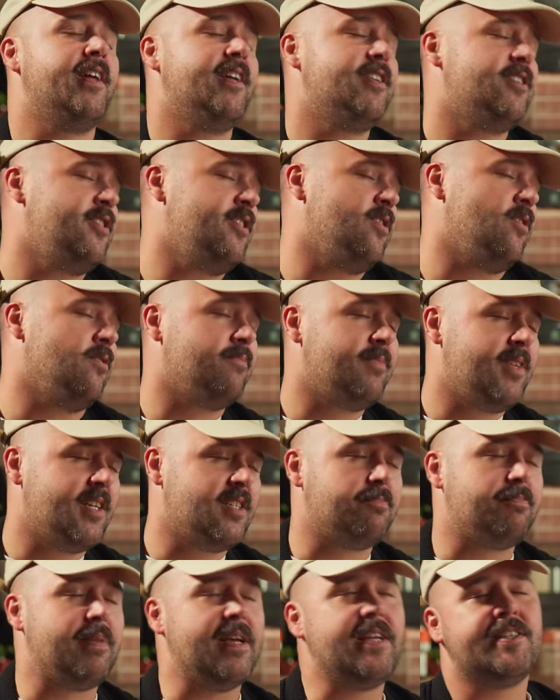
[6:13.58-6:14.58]
that's, you know, that's
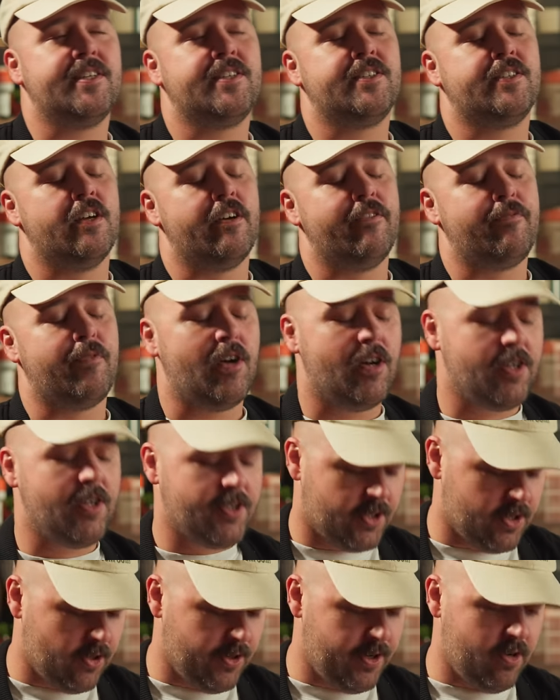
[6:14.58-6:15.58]
basic stuff. But
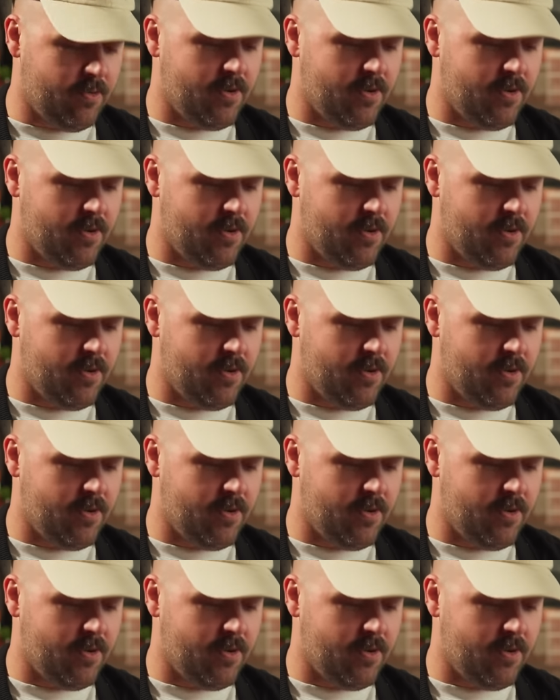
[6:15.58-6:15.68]
also, you know